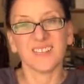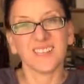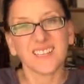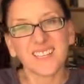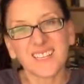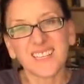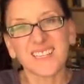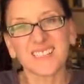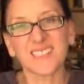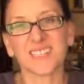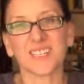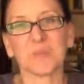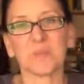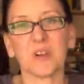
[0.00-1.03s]
and
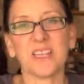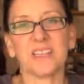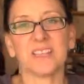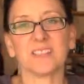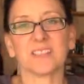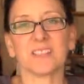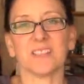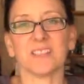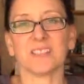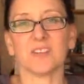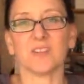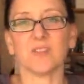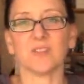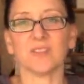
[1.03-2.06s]
stick them right into these
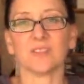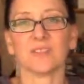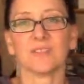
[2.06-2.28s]
holes.